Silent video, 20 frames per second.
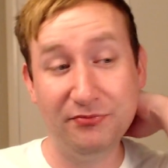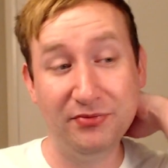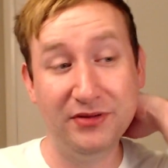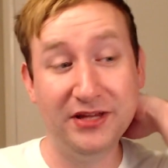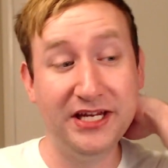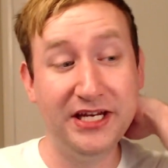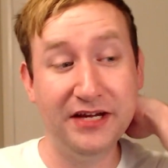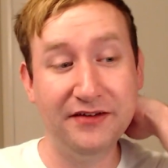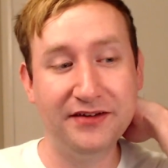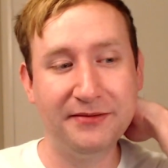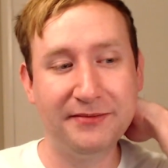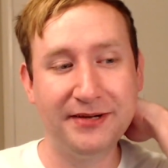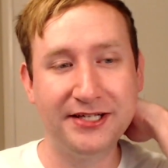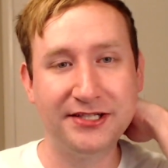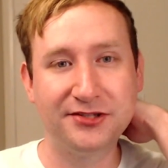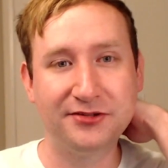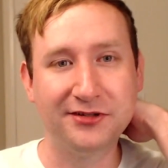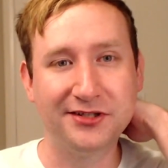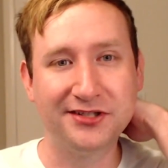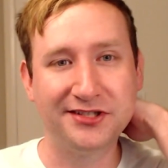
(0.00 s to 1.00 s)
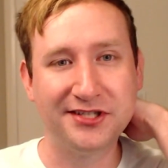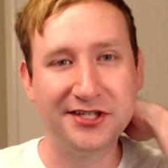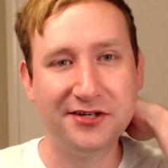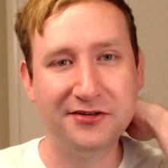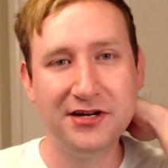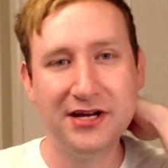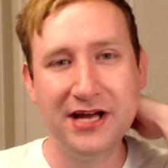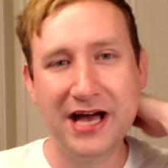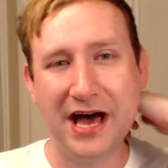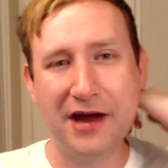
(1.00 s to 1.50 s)
plenty of it in my store, so
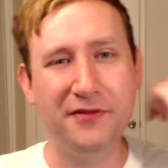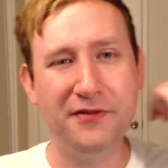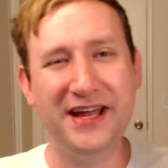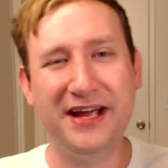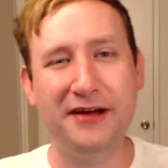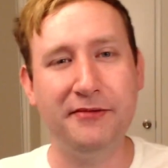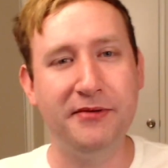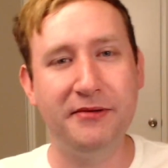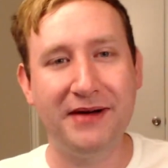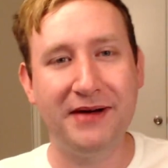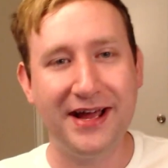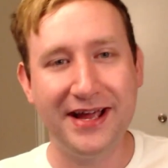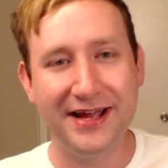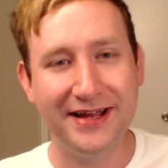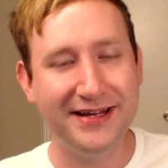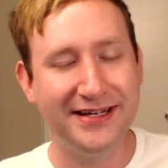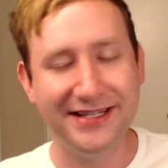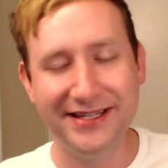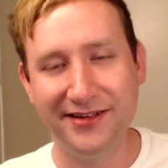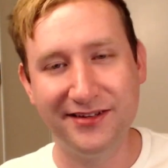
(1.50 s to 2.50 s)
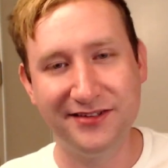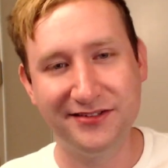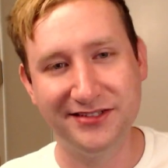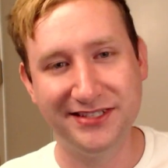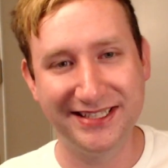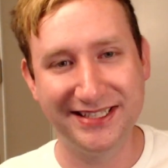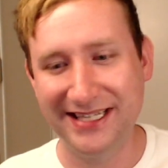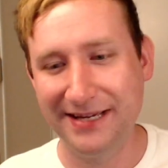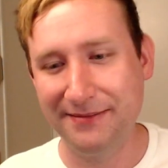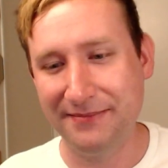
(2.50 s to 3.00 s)
I don't think I'd be buying any of the others
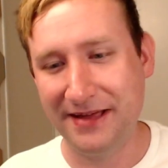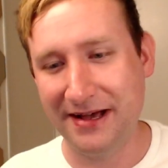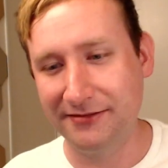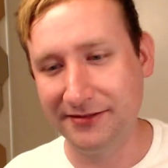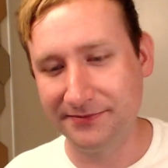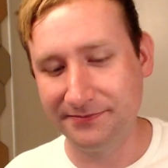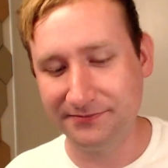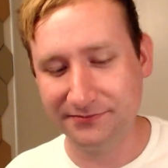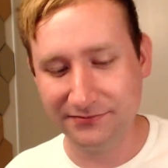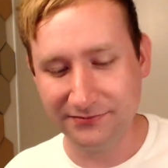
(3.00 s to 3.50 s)
except that one.